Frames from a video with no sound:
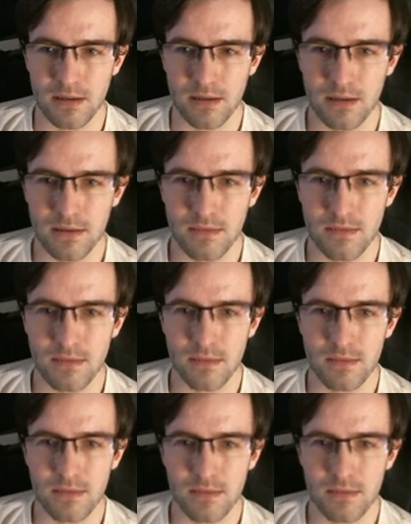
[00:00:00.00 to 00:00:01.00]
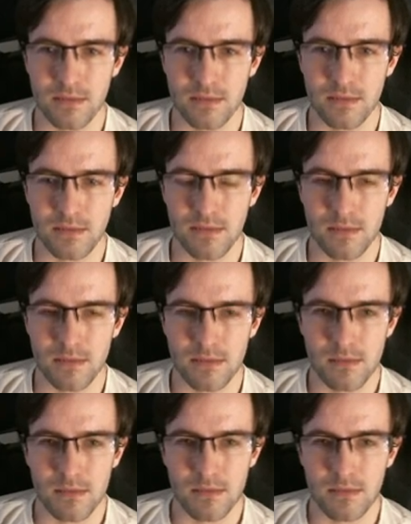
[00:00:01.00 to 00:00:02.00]

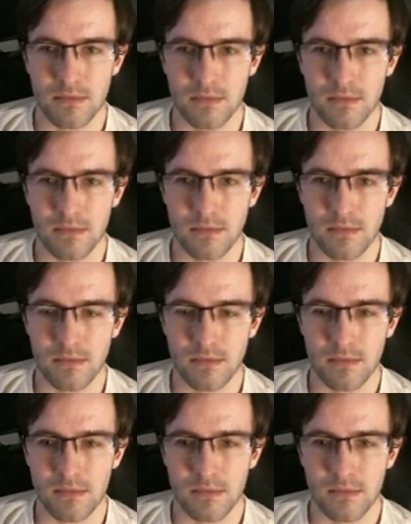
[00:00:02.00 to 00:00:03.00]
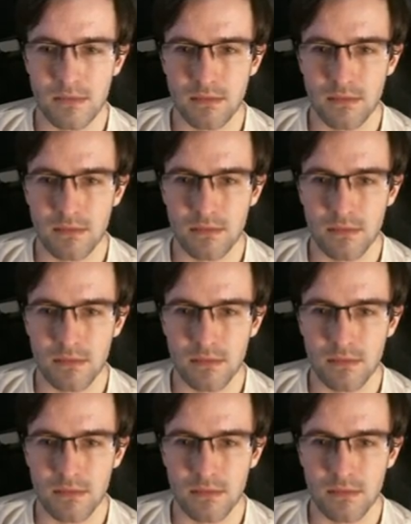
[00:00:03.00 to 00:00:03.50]
(silence)